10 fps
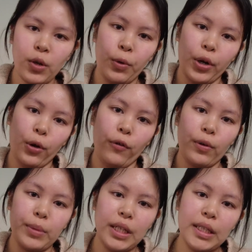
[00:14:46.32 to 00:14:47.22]
We're gonna go
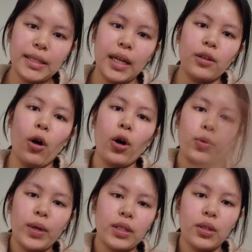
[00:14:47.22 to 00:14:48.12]
from the east end all the
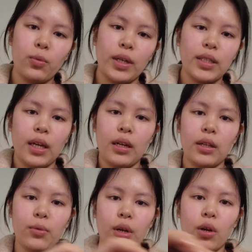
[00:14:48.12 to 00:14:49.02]
way to the west end, and
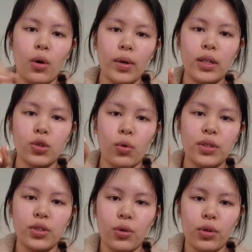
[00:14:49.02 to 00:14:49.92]
then we're gonna go in
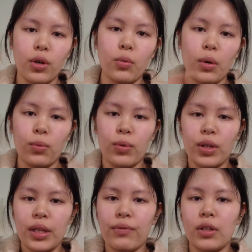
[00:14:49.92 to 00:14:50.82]
towards Tokyo, where we're
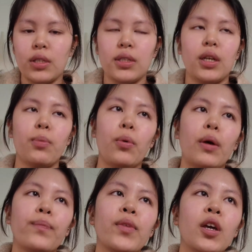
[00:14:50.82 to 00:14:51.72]
leaving to
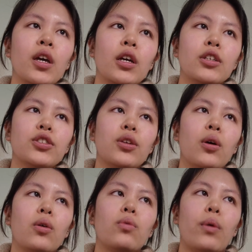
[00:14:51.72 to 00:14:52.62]
Singapore.
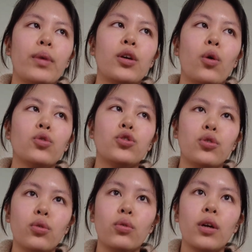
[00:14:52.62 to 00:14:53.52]
So when we go
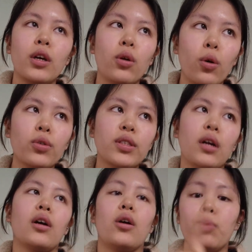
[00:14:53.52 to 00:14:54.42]
to
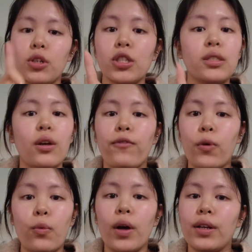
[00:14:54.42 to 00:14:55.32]
Osaka, we're just there for
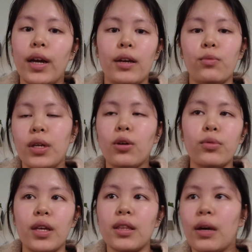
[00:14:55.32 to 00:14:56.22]
one night. We don't
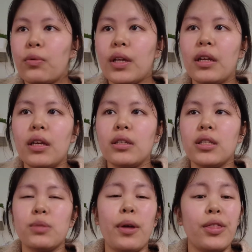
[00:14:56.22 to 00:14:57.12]
think that we need to
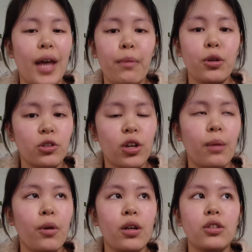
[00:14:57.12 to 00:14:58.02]
spend that much
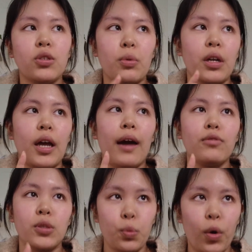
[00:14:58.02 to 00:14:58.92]
time on it, so we're gonna have
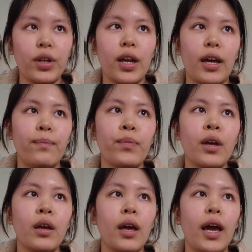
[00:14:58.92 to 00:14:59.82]
just one night.
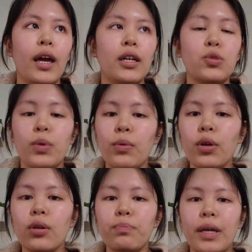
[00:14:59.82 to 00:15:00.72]
And we
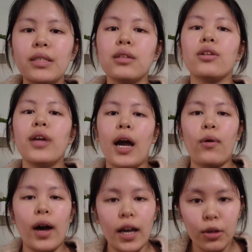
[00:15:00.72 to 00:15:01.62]
were basically, how
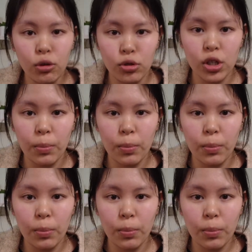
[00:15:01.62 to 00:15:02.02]
I usually